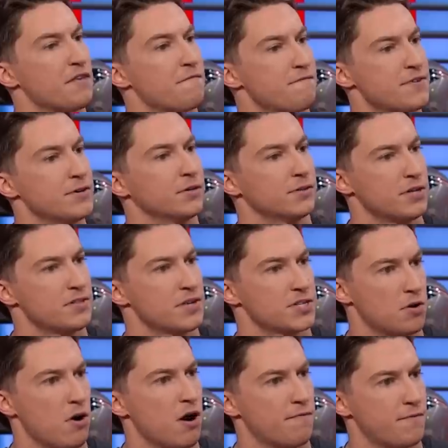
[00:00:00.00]
on the field in
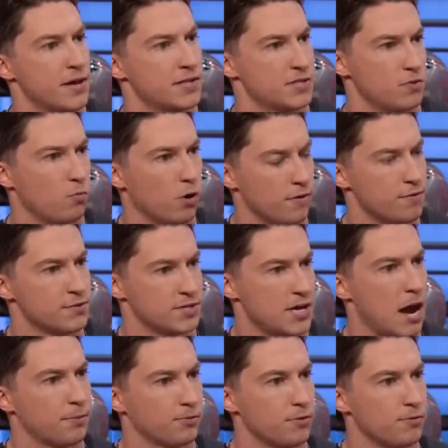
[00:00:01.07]
this offense in one of those
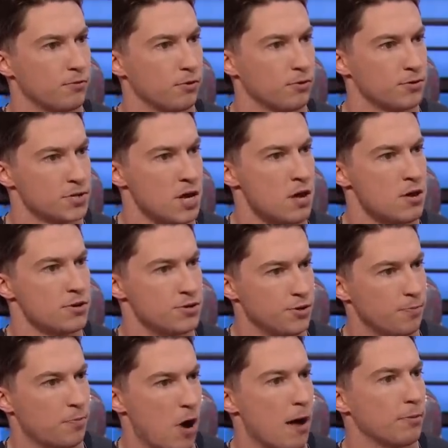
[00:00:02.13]
top three roles,
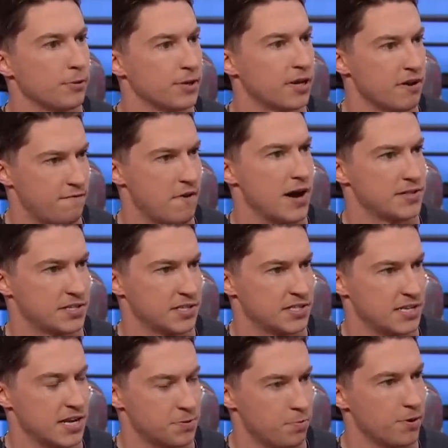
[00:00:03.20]
you're probably going to find
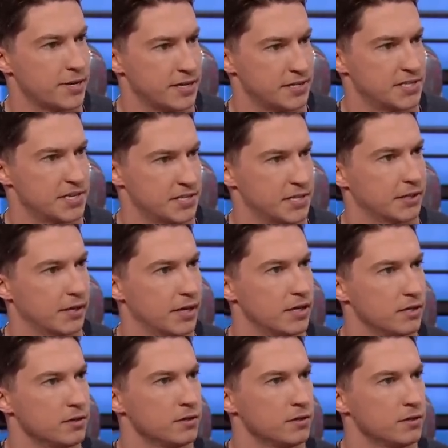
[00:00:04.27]
success pretty consistently.